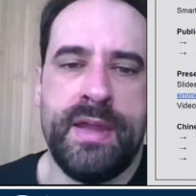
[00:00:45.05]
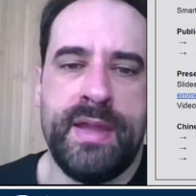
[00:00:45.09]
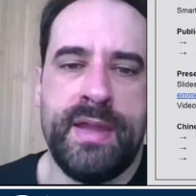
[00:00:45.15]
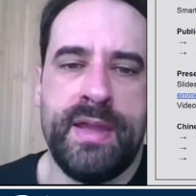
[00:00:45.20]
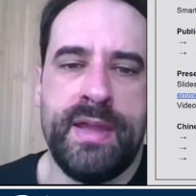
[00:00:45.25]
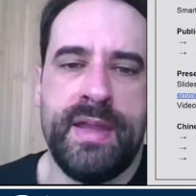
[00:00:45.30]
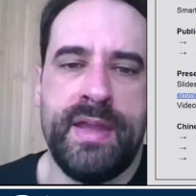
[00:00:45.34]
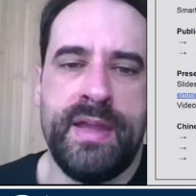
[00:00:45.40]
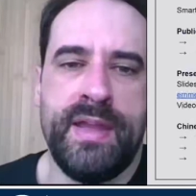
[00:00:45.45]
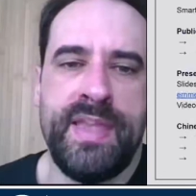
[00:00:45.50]

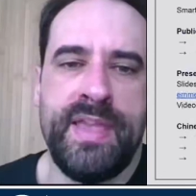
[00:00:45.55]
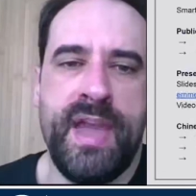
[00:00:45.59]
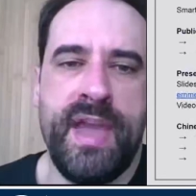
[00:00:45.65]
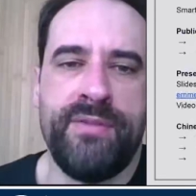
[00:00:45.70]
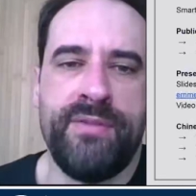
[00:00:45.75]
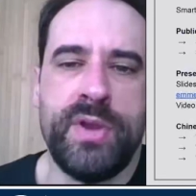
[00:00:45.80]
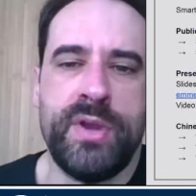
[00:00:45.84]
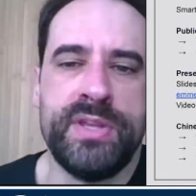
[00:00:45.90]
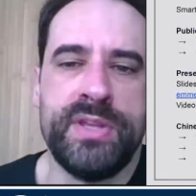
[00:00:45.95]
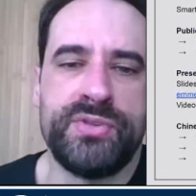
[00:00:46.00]
yeah,
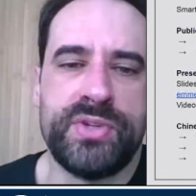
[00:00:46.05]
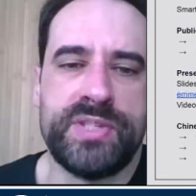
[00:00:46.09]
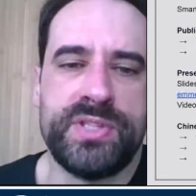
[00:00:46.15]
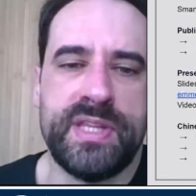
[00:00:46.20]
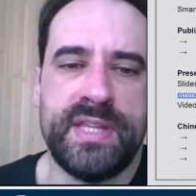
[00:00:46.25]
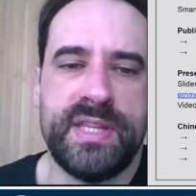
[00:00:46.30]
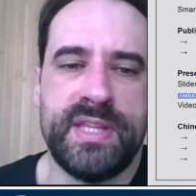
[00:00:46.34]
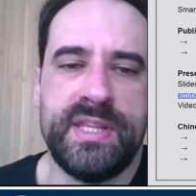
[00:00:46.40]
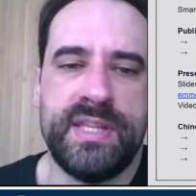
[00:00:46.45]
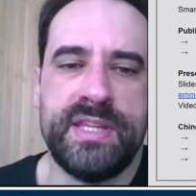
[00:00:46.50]
if you're
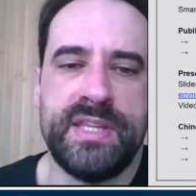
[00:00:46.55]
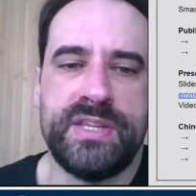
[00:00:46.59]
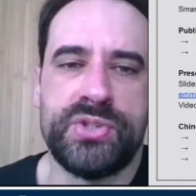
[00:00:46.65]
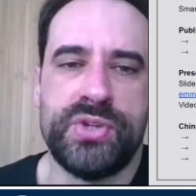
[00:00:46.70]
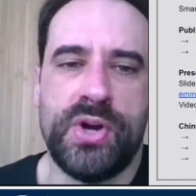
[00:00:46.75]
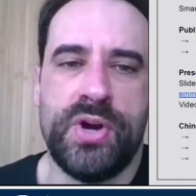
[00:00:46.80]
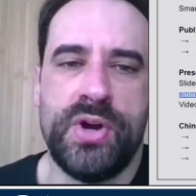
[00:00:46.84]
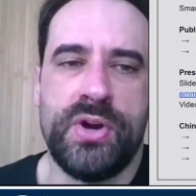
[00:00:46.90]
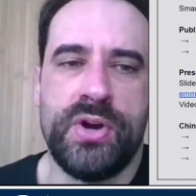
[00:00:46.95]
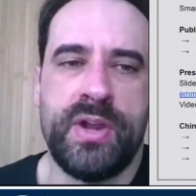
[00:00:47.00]
interested in this
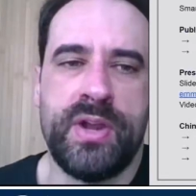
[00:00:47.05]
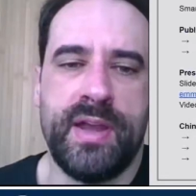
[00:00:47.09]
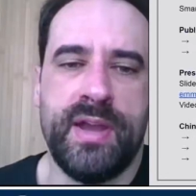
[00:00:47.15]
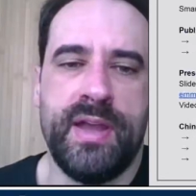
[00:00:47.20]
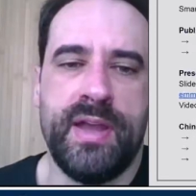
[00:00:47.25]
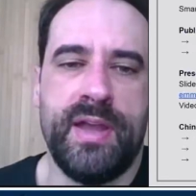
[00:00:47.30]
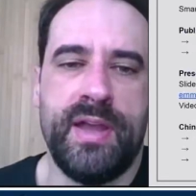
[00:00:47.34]
talk,